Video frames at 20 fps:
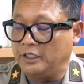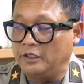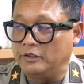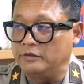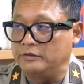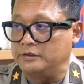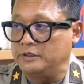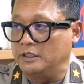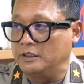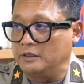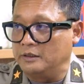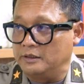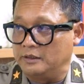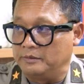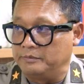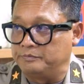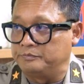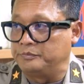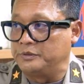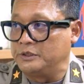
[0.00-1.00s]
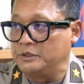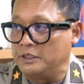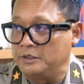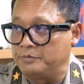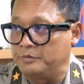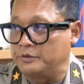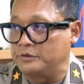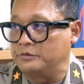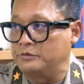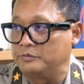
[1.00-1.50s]
cannot send
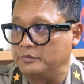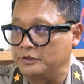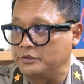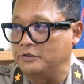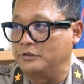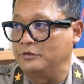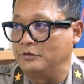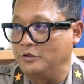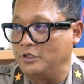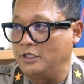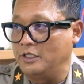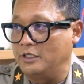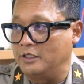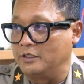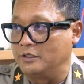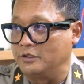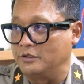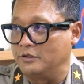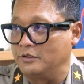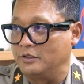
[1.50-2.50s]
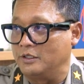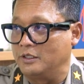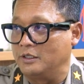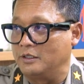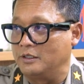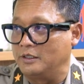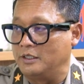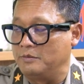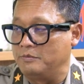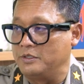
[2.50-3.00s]
peacekeepers to Macedonia,
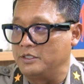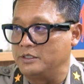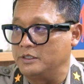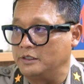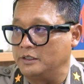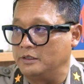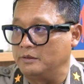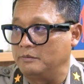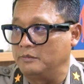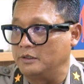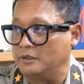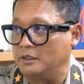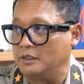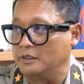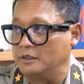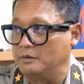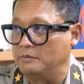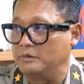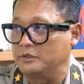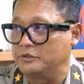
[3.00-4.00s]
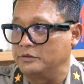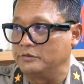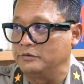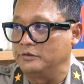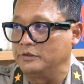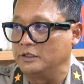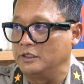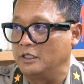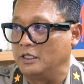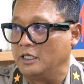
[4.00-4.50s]
in mission in
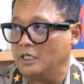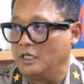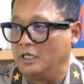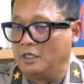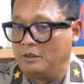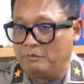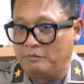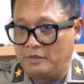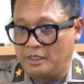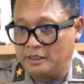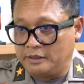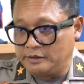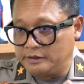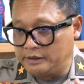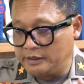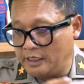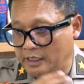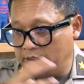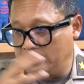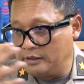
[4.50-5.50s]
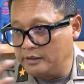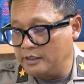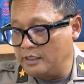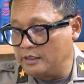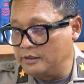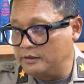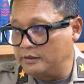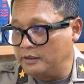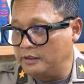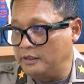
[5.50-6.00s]
Macedonia. But the other
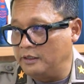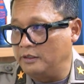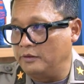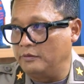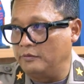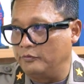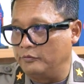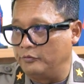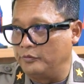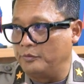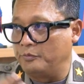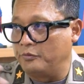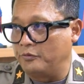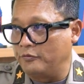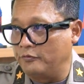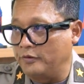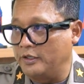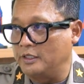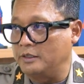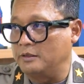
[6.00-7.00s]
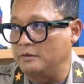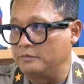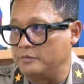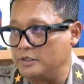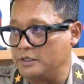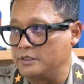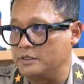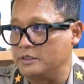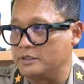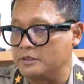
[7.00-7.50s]
country, we provide
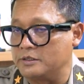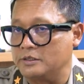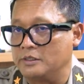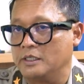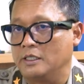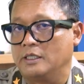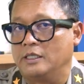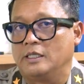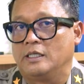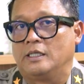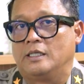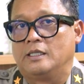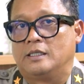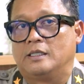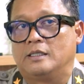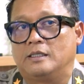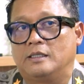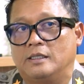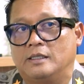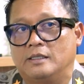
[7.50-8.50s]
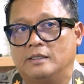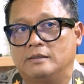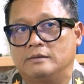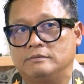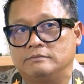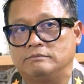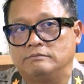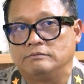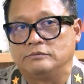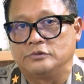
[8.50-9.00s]
missions.
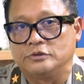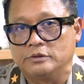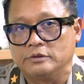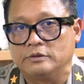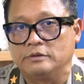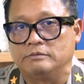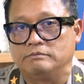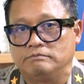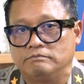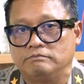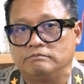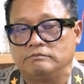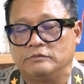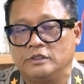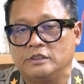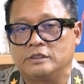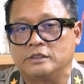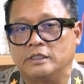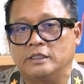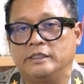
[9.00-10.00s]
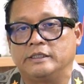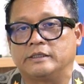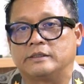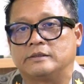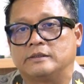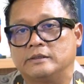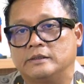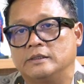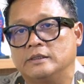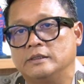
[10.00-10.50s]
So it's clear
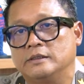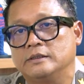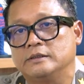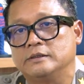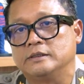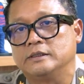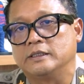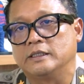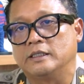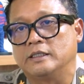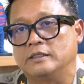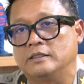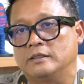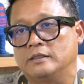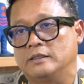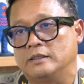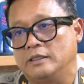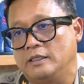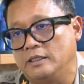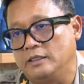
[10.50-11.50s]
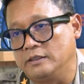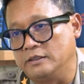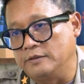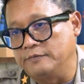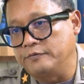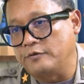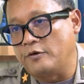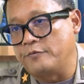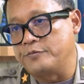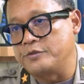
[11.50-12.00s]
that in
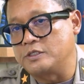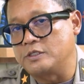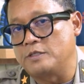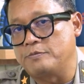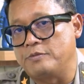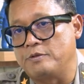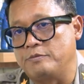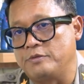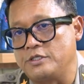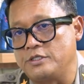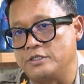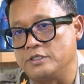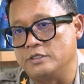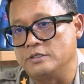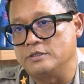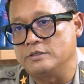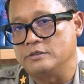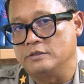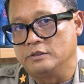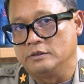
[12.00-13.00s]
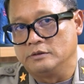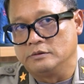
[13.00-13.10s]
terms of peacekeeping missions,